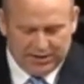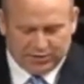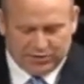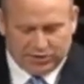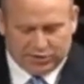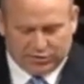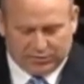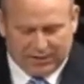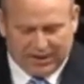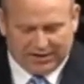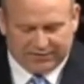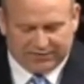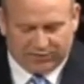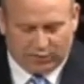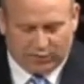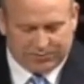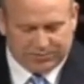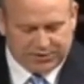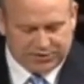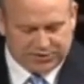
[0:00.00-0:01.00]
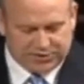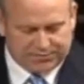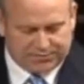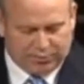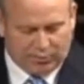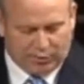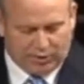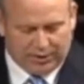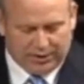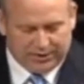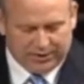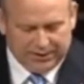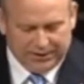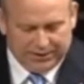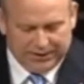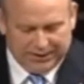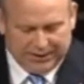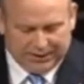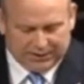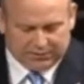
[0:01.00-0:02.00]
to direct forms of support,
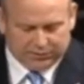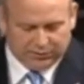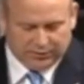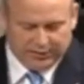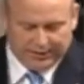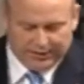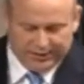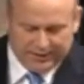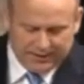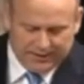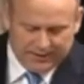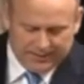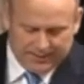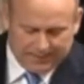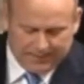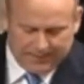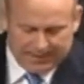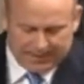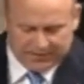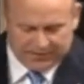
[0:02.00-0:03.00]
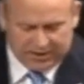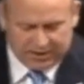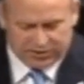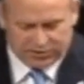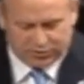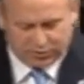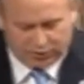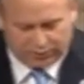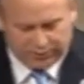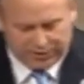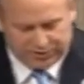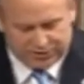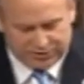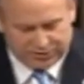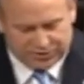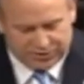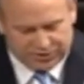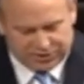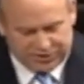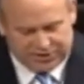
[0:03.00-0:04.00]
including the Industrial
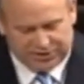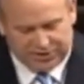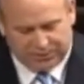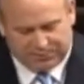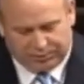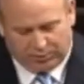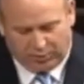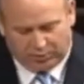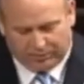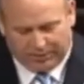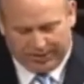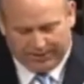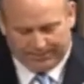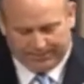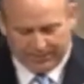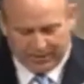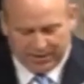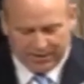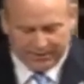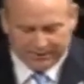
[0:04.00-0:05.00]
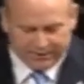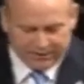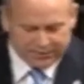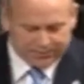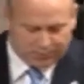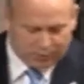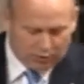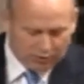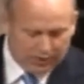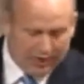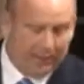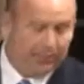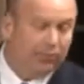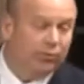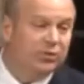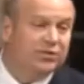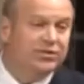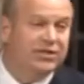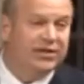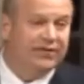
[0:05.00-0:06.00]
Research Assistant Program. This program will
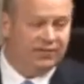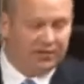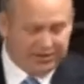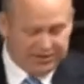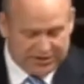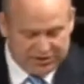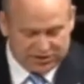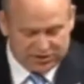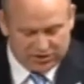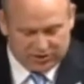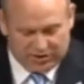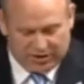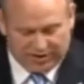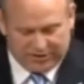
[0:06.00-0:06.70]
receive an additional